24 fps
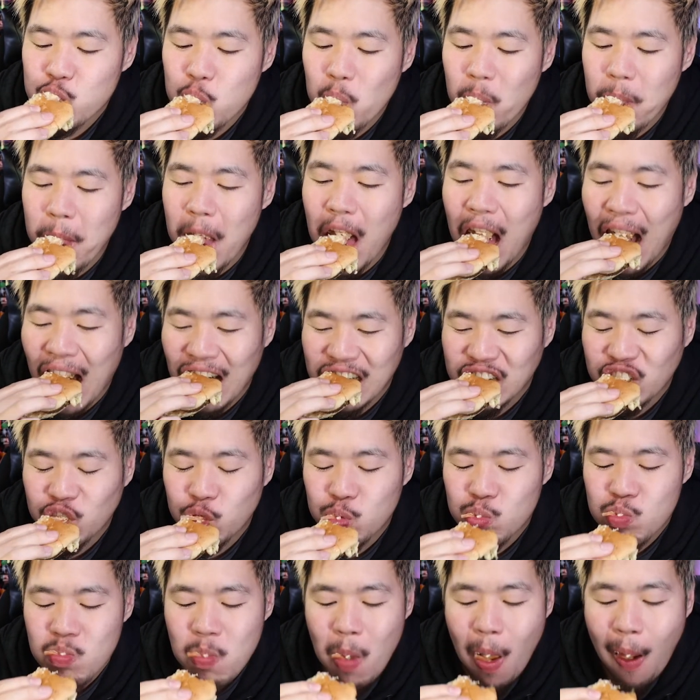Mm, yeah.
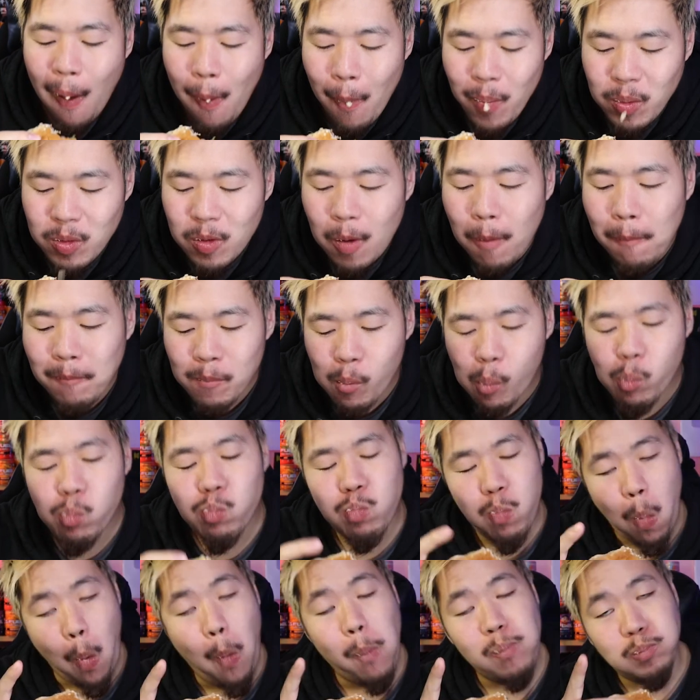
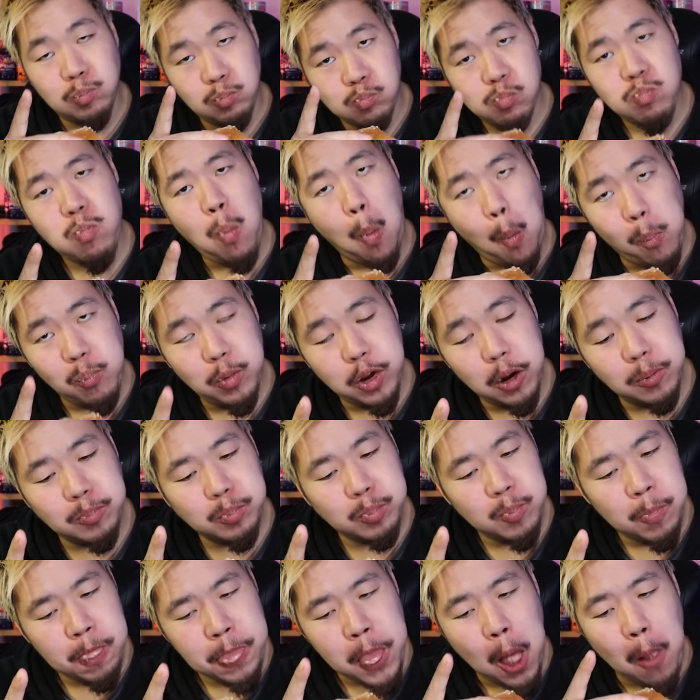Mm. Yep.
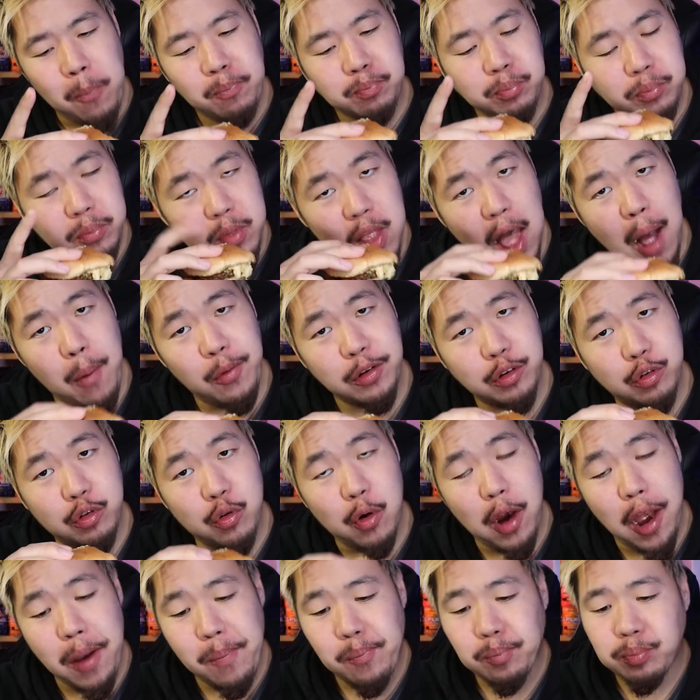That was
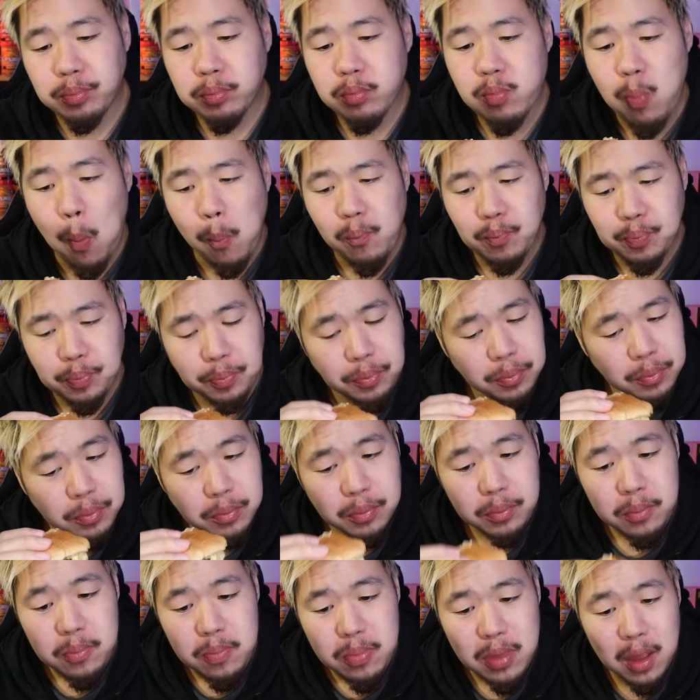great.
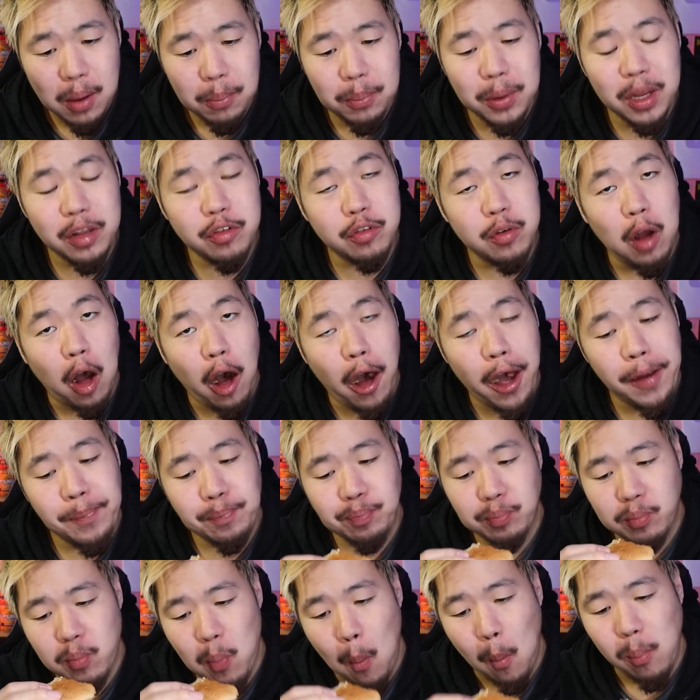Meat's
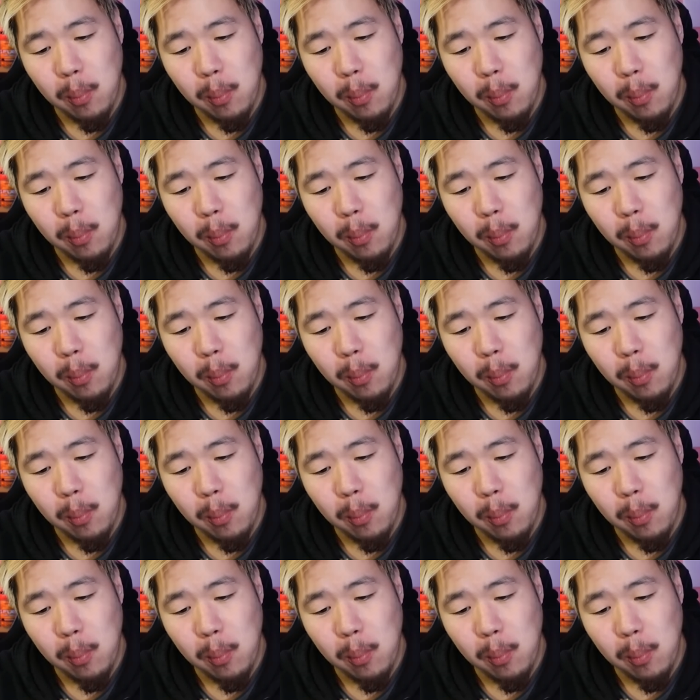hot.